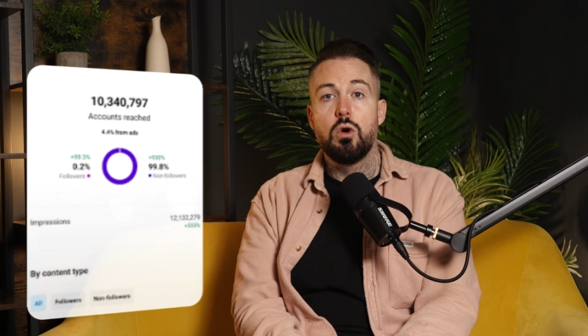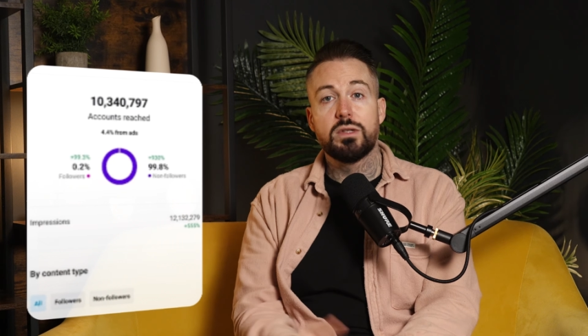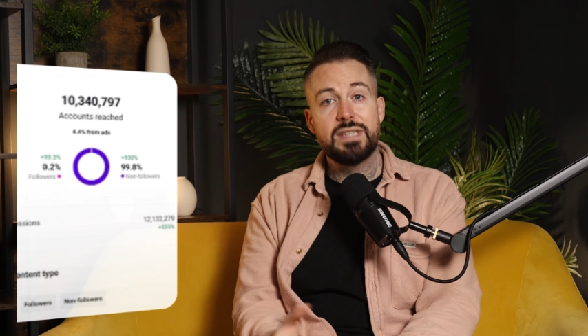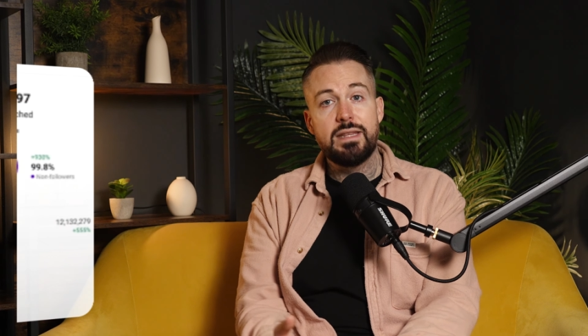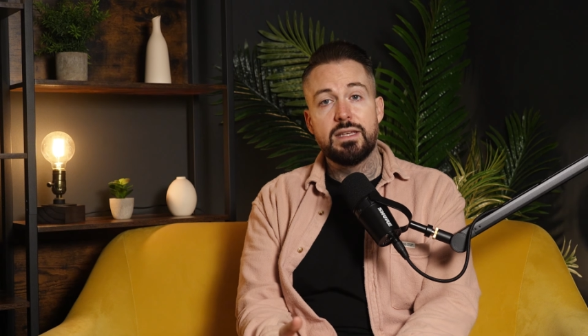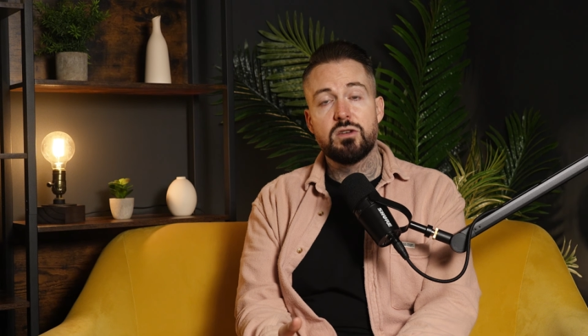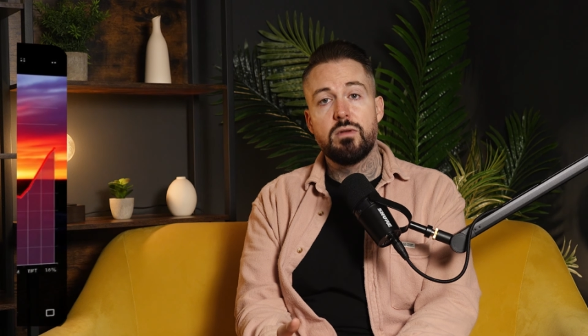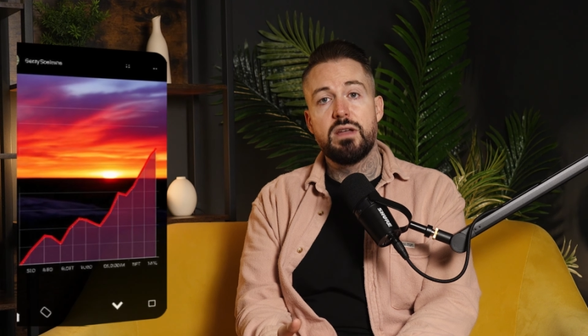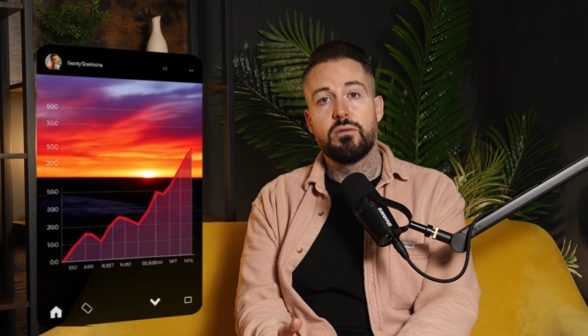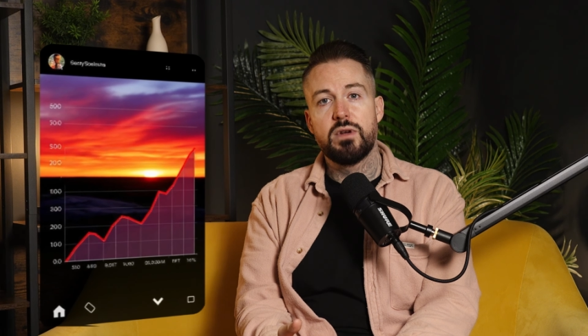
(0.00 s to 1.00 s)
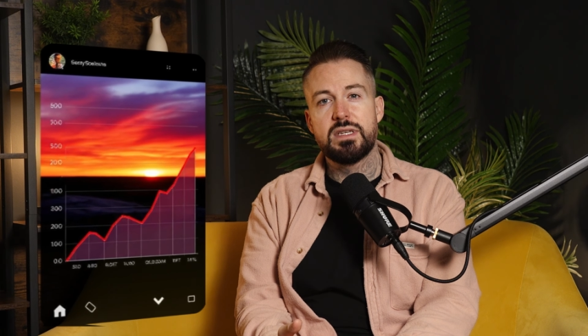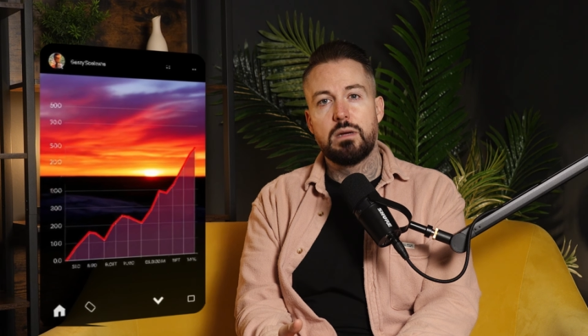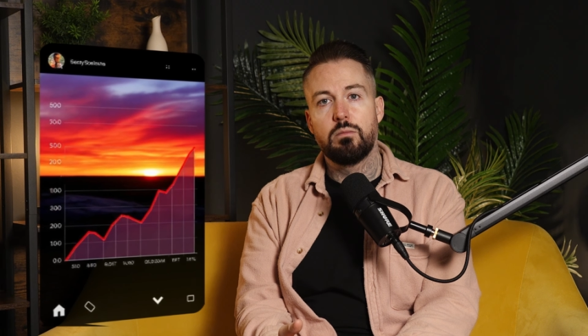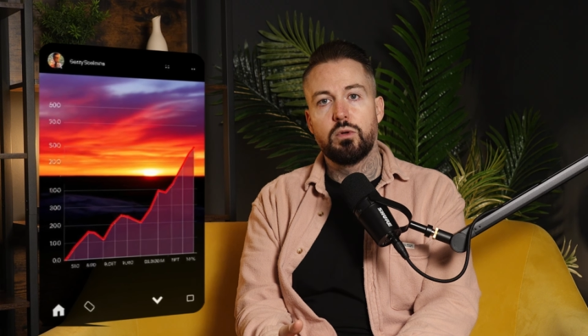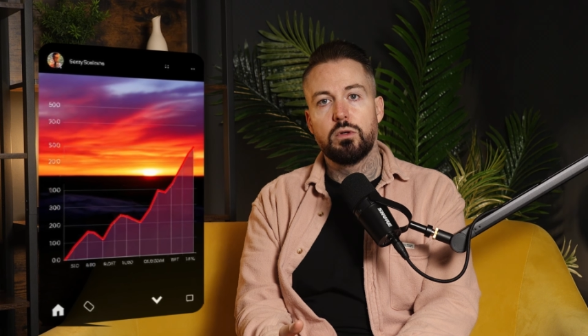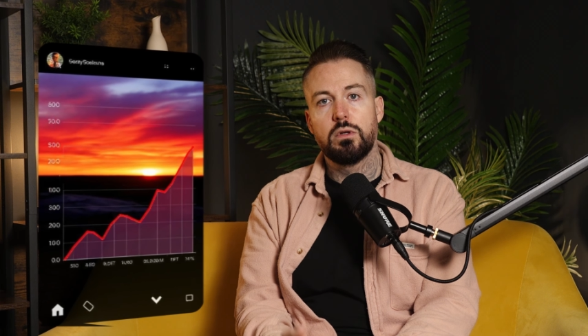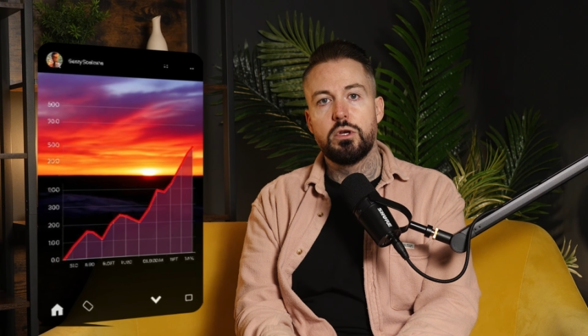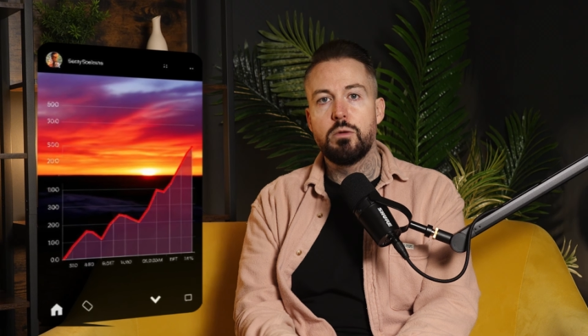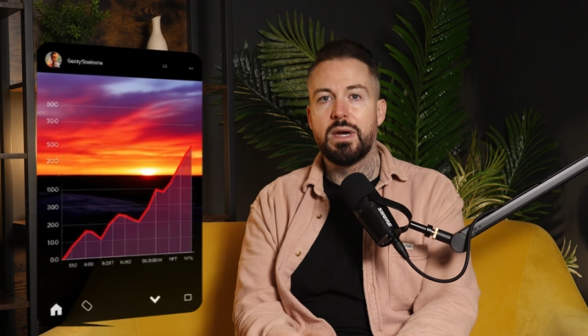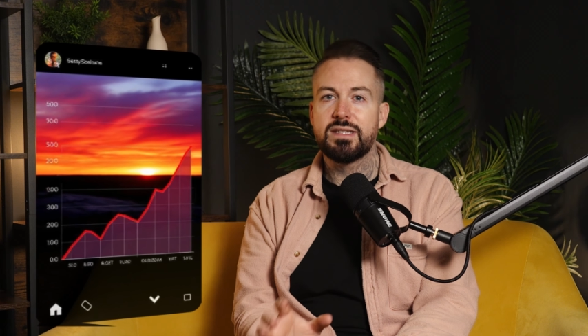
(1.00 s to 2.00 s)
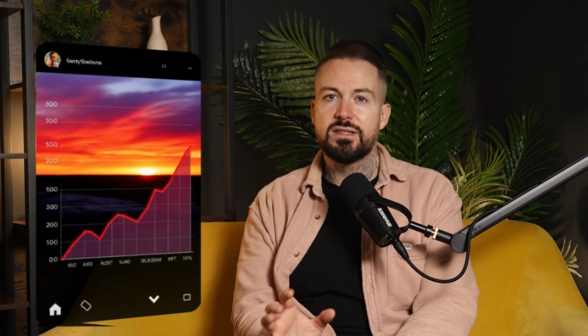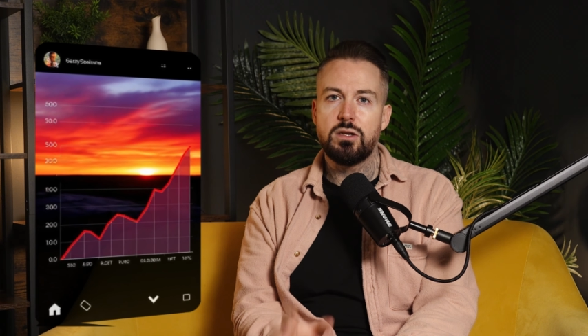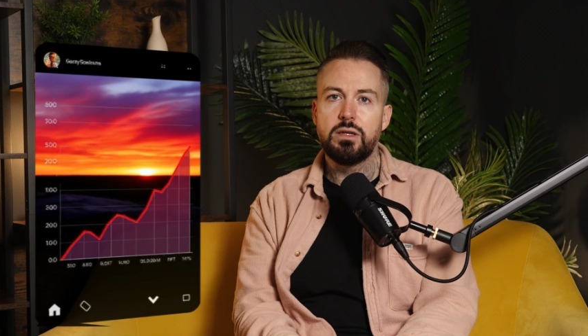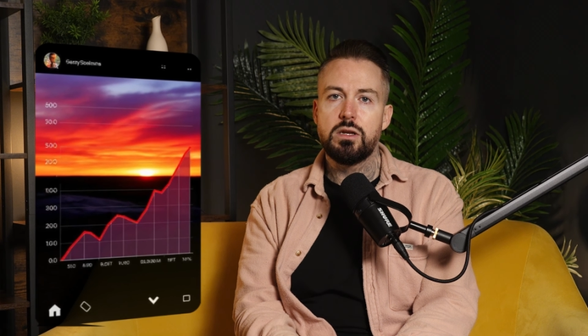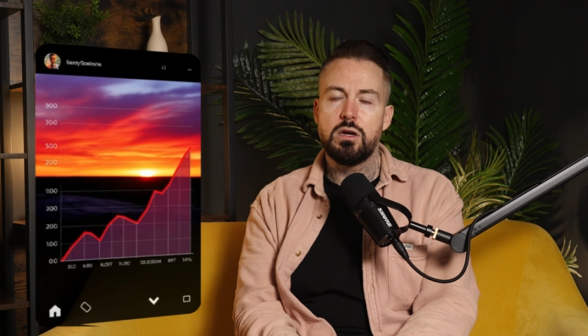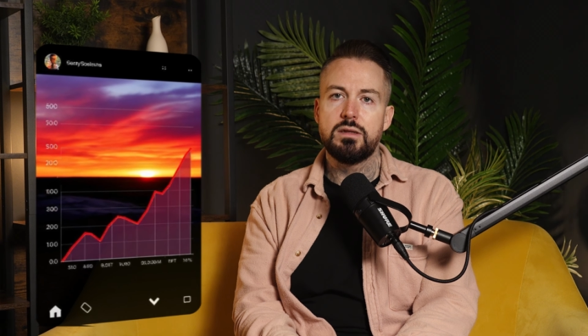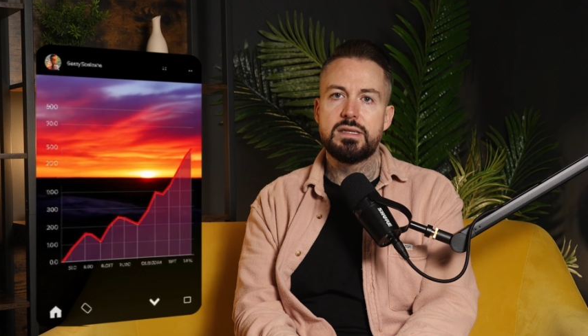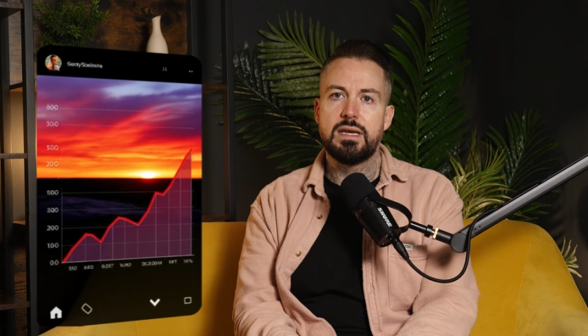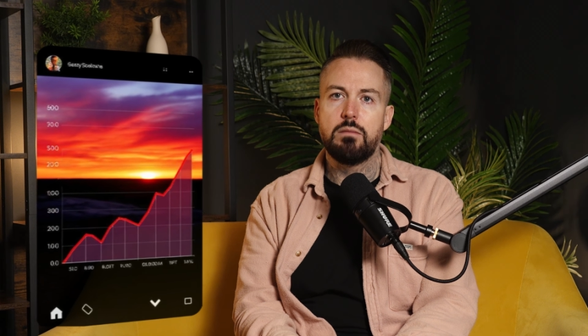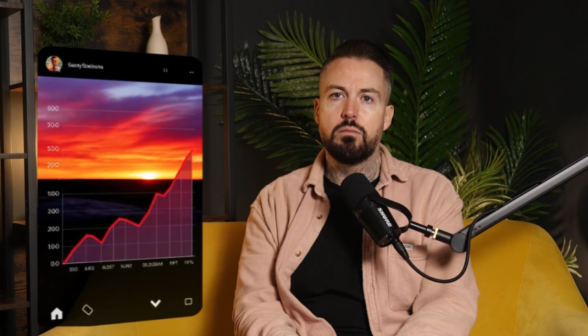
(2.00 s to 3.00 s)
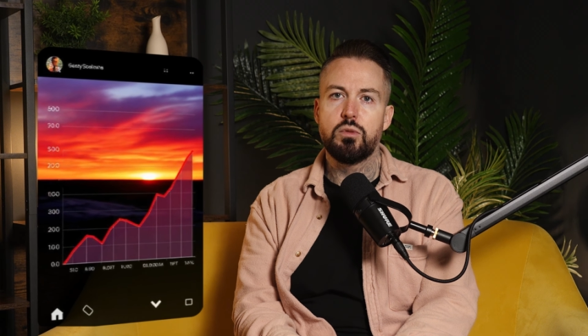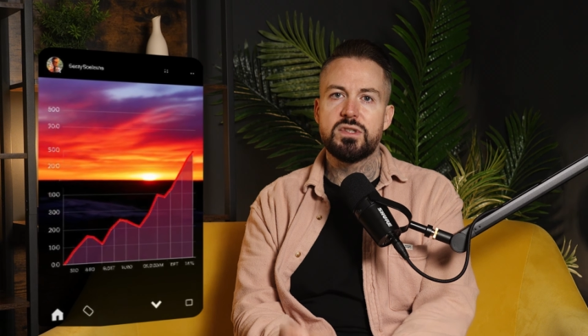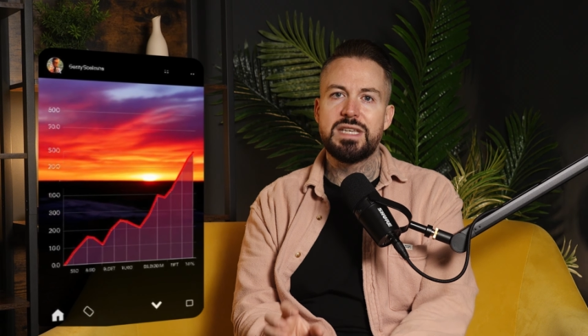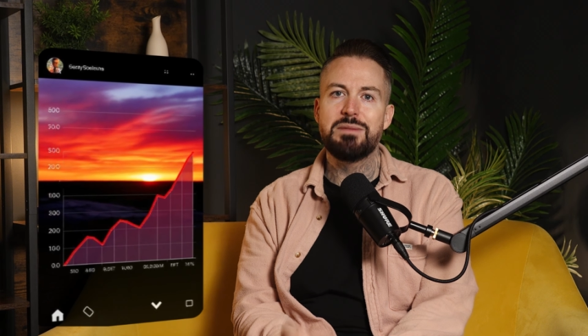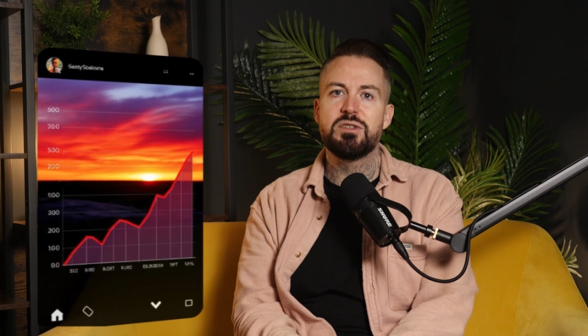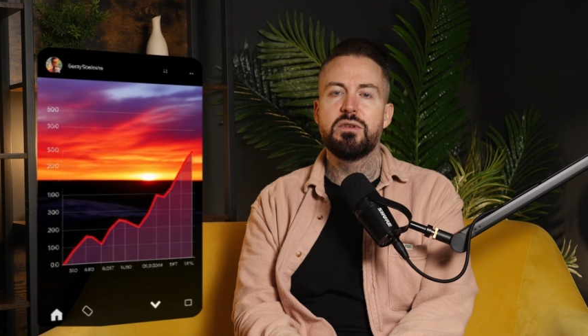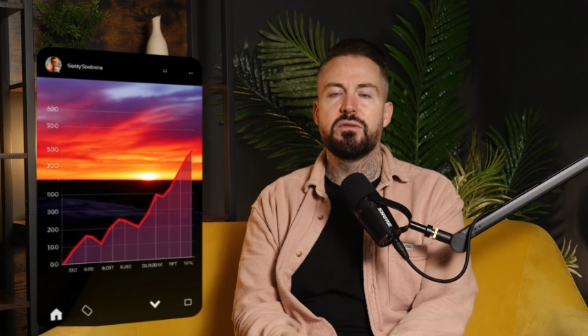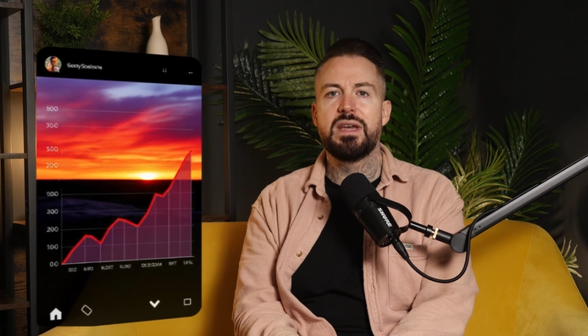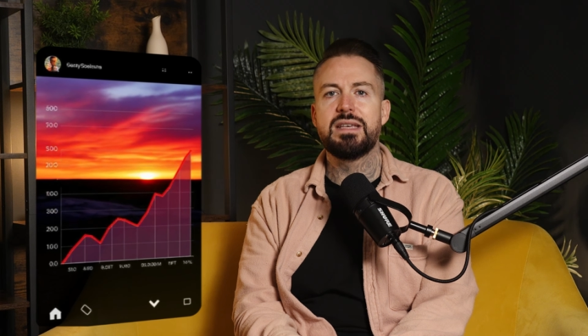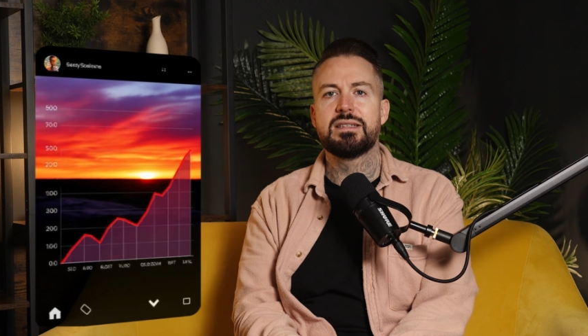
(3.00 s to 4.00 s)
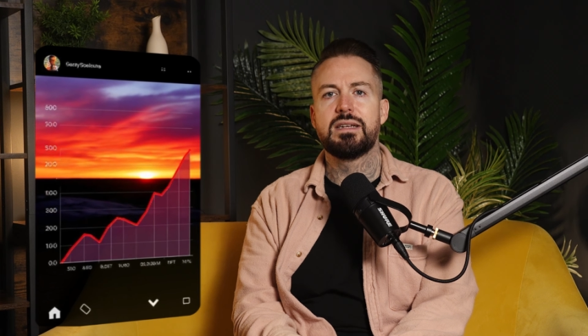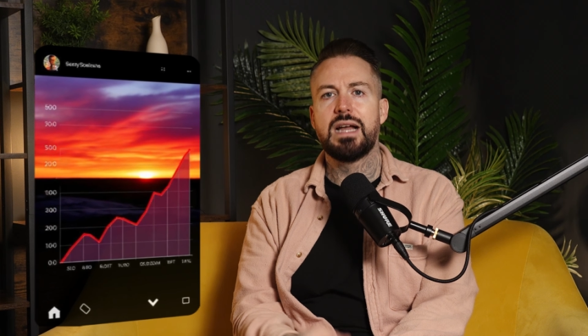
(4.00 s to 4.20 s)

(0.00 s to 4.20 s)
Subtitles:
Or take this creator for example, who had solid content but seemed to be facing an